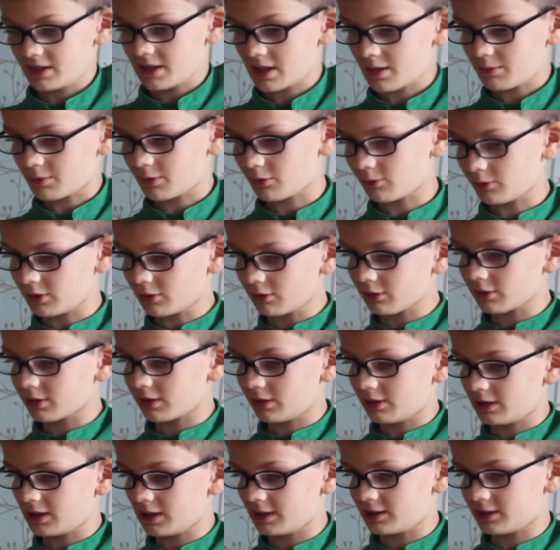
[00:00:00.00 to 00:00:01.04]
Yeah, but we're not
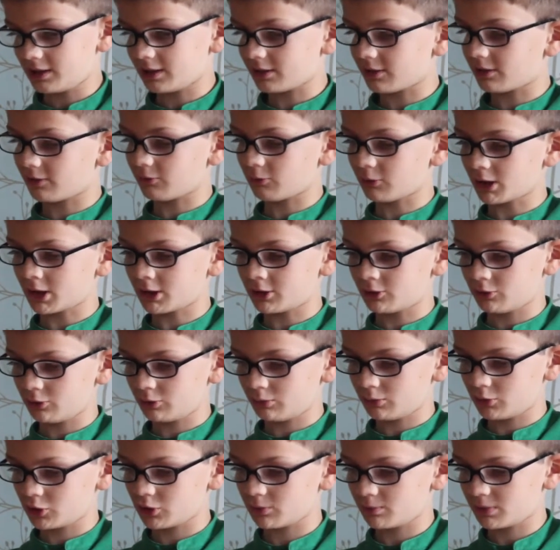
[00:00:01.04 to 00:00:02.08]
going to eat it because we had
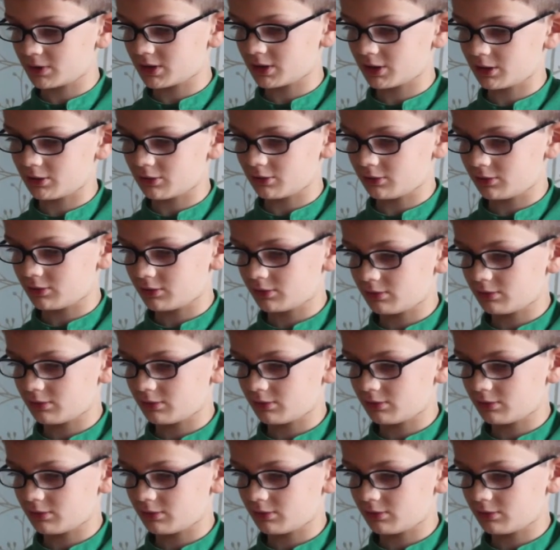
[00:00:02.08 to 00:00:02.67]
too much potatoes.